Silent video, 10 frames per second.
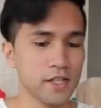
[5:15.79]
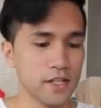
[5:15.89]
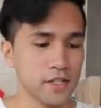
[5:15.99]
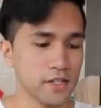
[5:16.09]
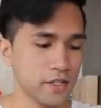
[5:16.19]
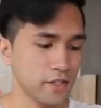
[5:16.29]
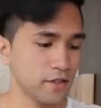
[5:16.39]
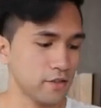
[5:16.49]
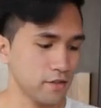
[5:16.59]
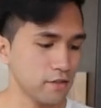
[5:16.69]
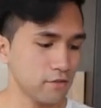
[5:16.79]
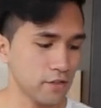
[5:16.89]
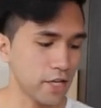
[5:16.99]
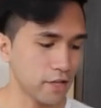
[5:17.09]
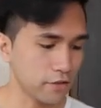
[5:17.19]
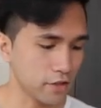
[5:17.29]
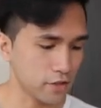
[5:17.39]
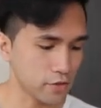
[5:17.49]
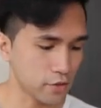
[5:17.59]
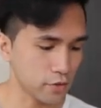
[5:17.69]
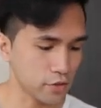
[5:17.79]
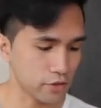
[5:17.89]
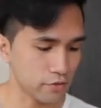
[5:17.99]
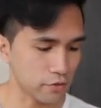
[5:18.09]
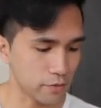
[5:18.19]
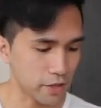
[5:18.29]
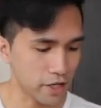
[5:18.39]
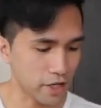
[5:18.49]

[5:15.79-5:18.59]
is now the solution for my